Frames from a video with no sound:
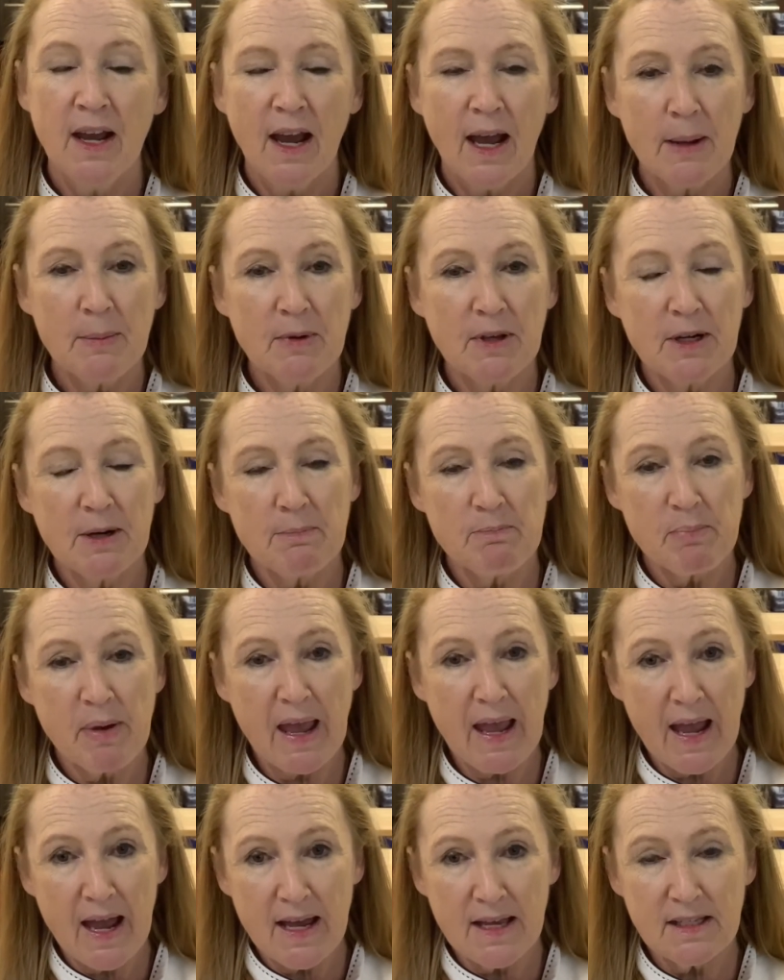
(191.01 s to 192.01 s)
I'm going to
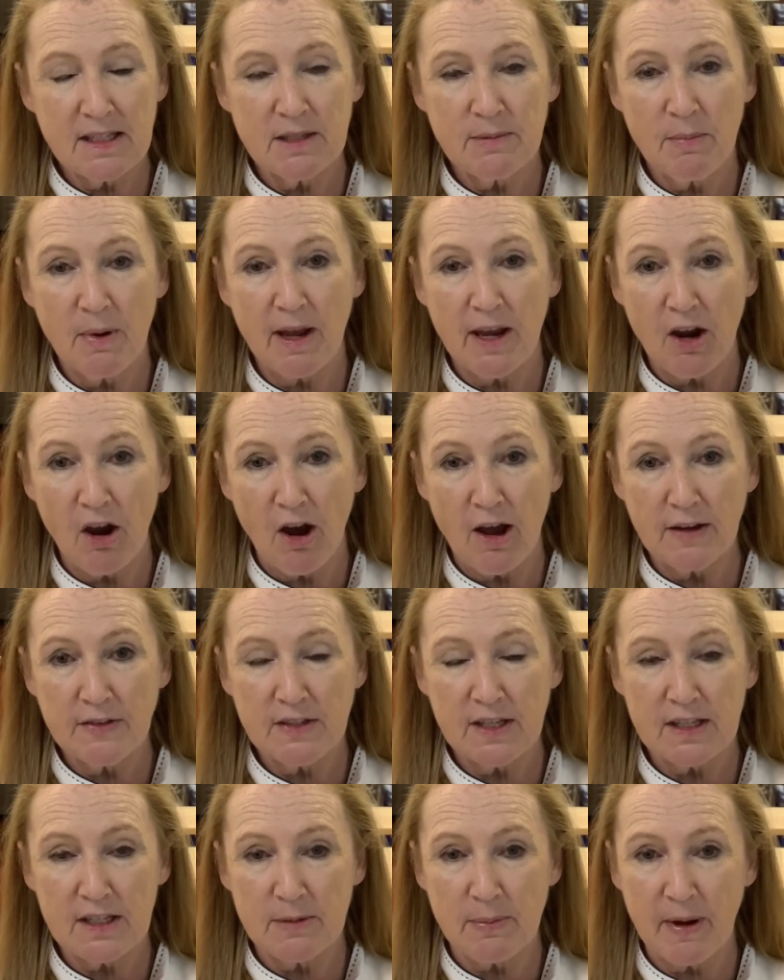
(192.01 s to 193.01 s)
pass my
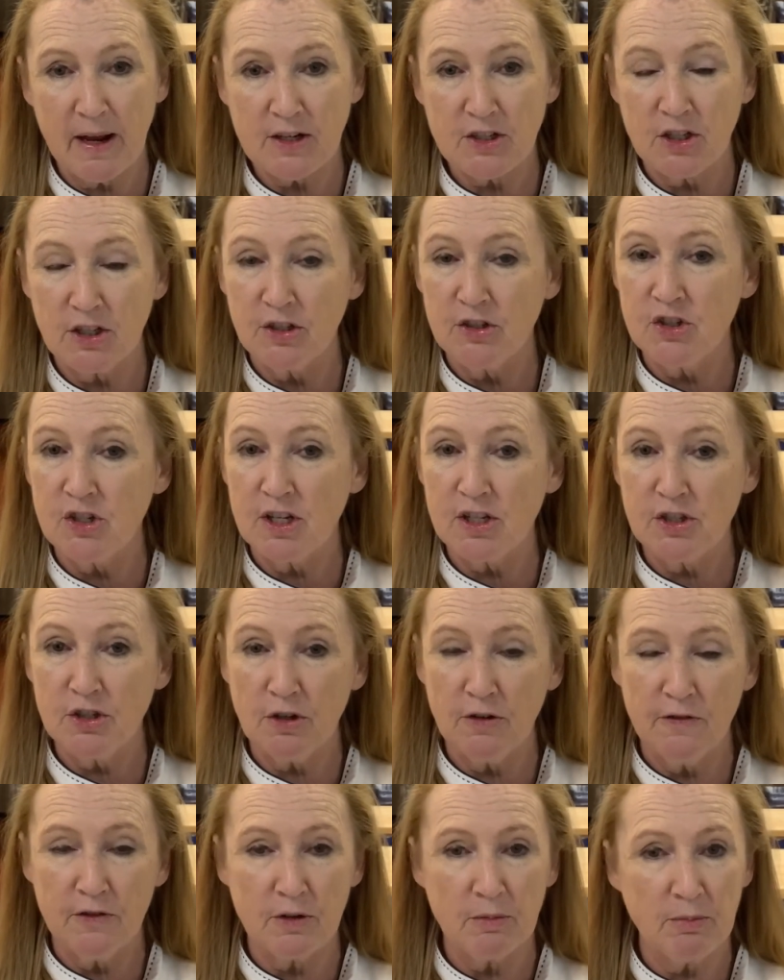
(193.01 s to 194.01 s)
offset spatula just
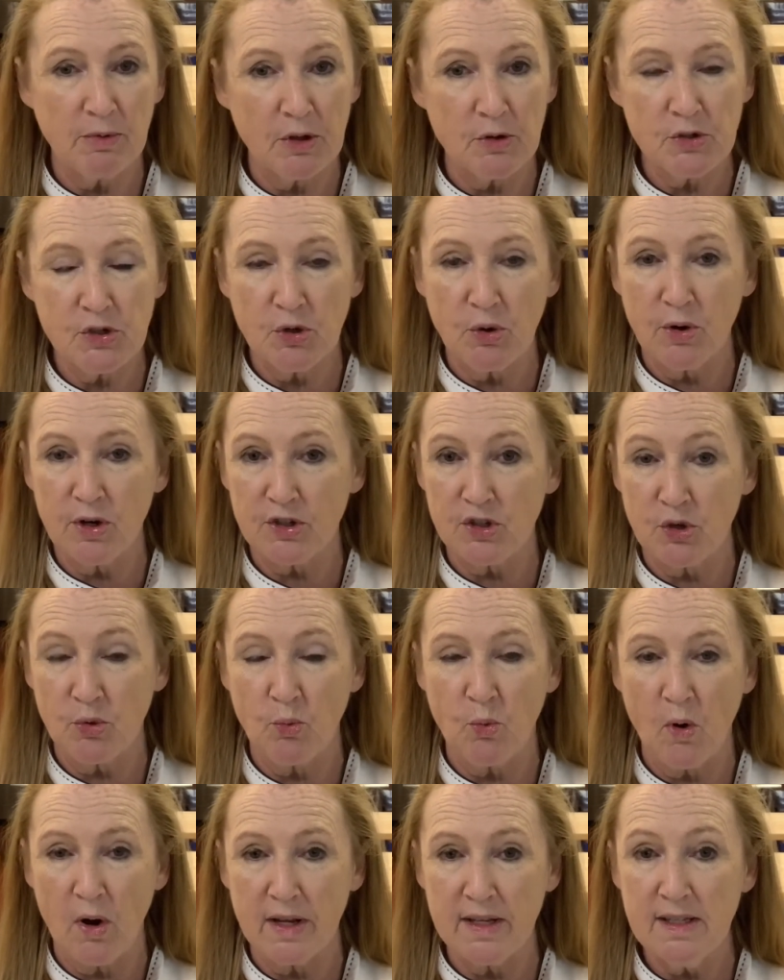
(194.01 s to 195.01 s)
over a blowtorch
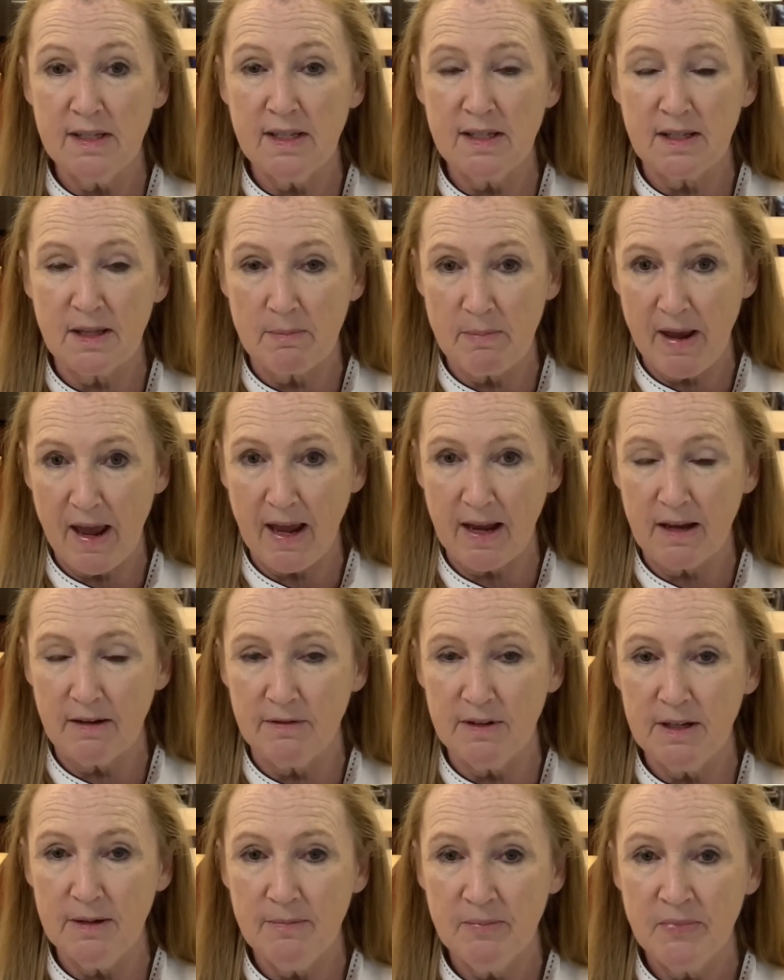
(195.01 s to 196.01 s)
once, the back of
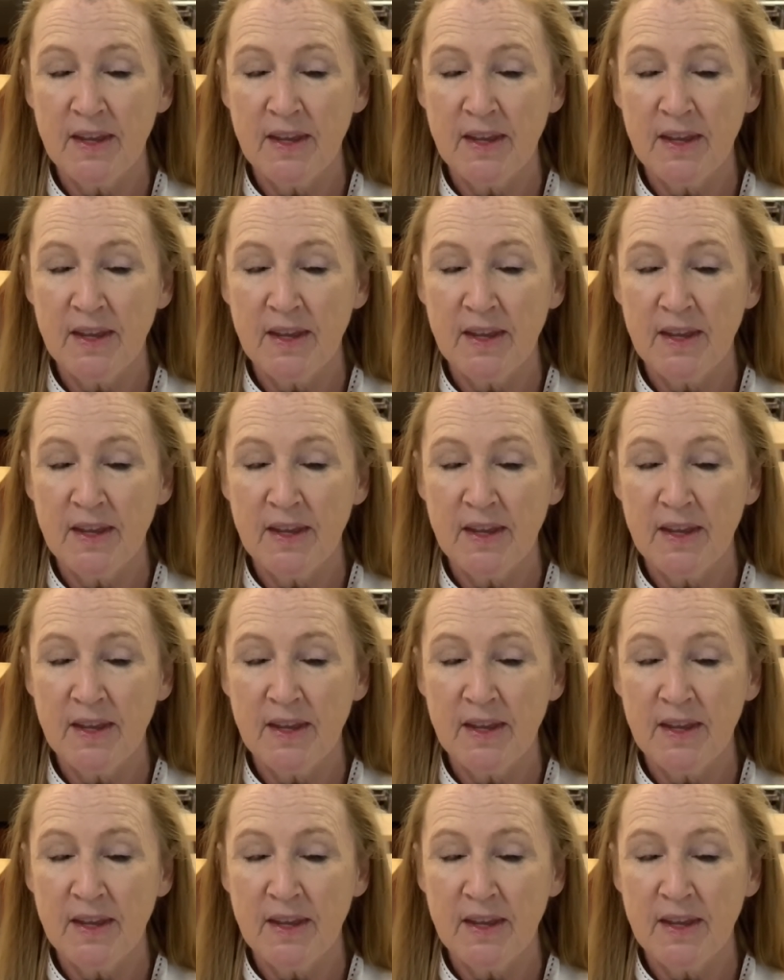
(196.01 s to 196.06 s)
it,